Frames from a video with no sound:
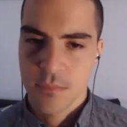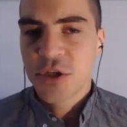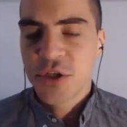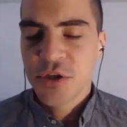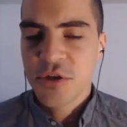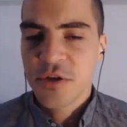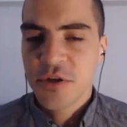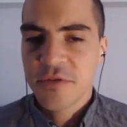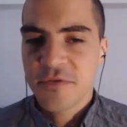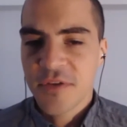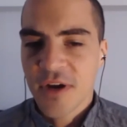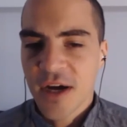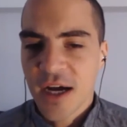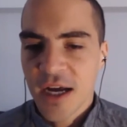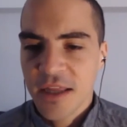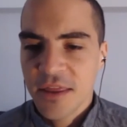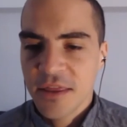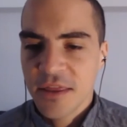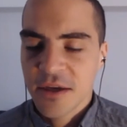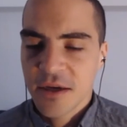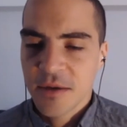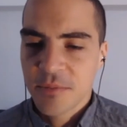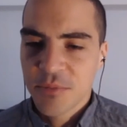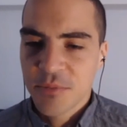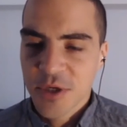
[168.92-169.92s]
define
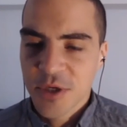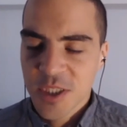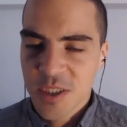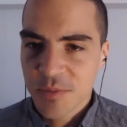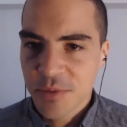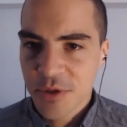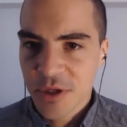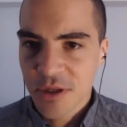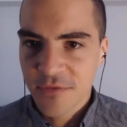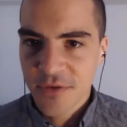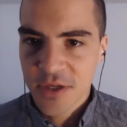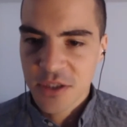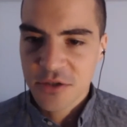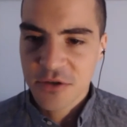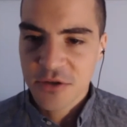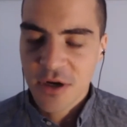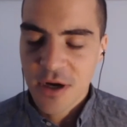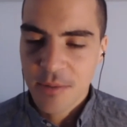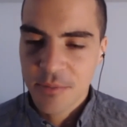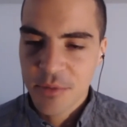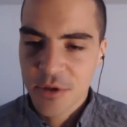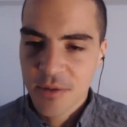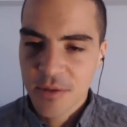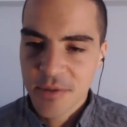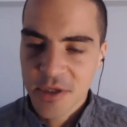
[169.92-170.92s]
the principle of
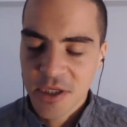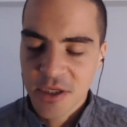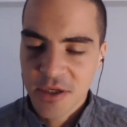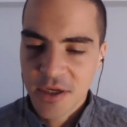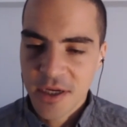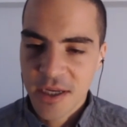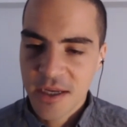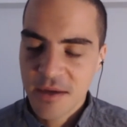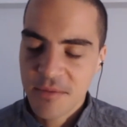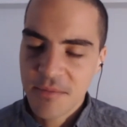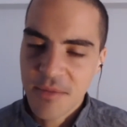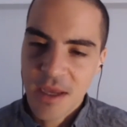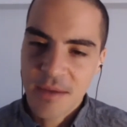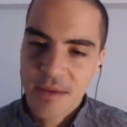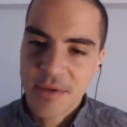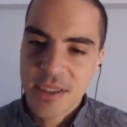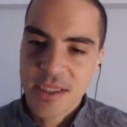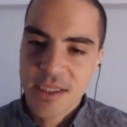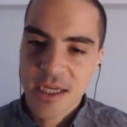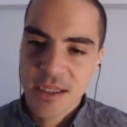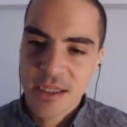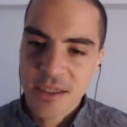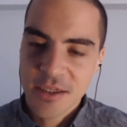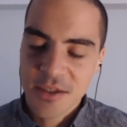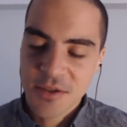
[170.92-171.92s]
interoperability and maybe
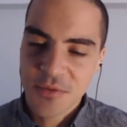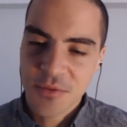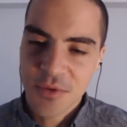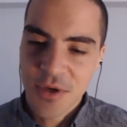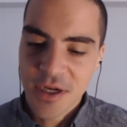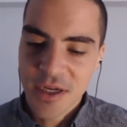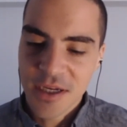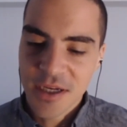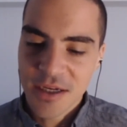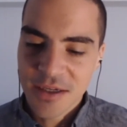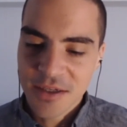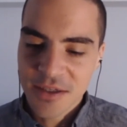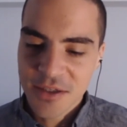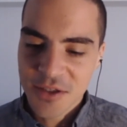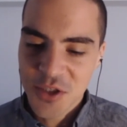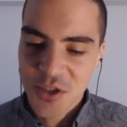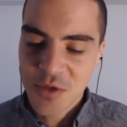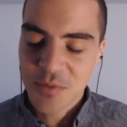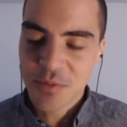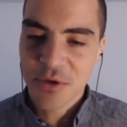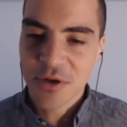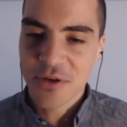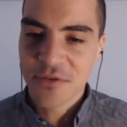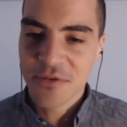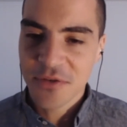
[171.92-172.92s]
tell us what
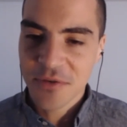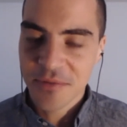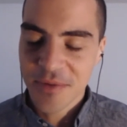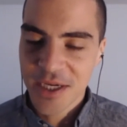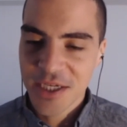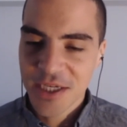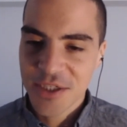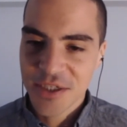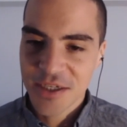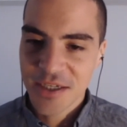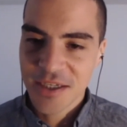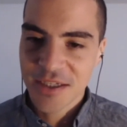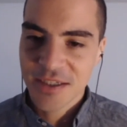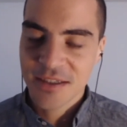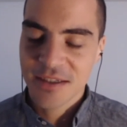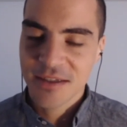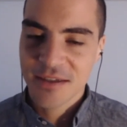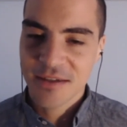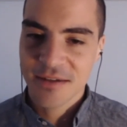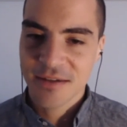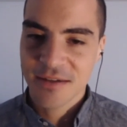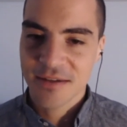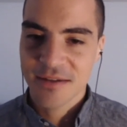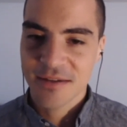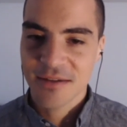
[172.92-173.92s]
superinformation is,
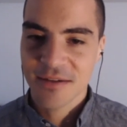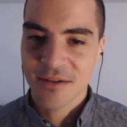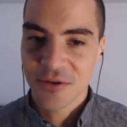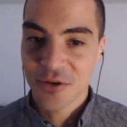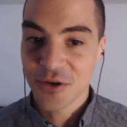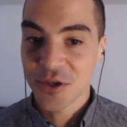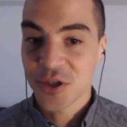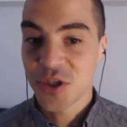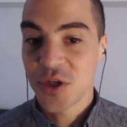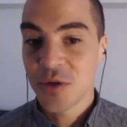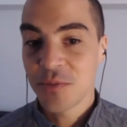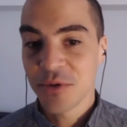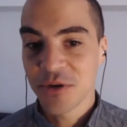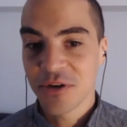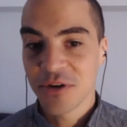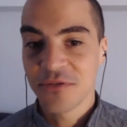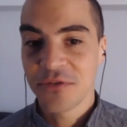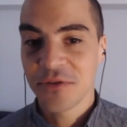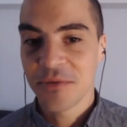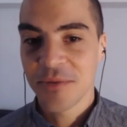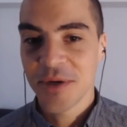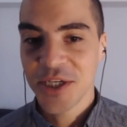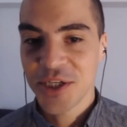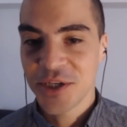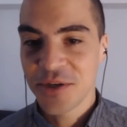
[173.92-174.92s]
or a
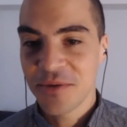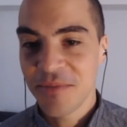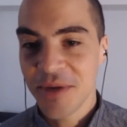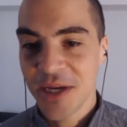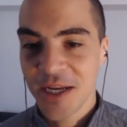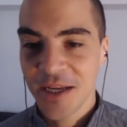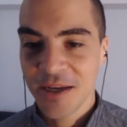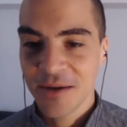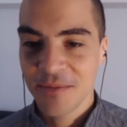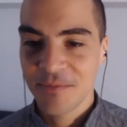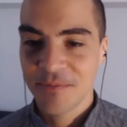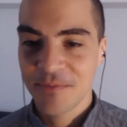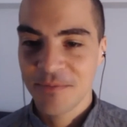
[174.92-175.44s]
superinformation medium?